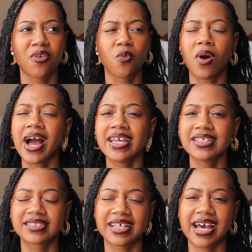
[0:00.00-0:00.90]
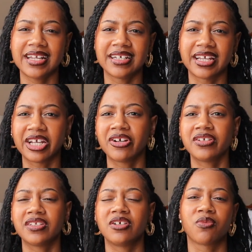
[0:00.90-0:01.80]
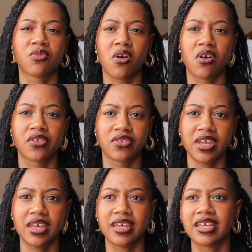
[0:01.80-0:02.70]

Why is that inherently a wrong thing?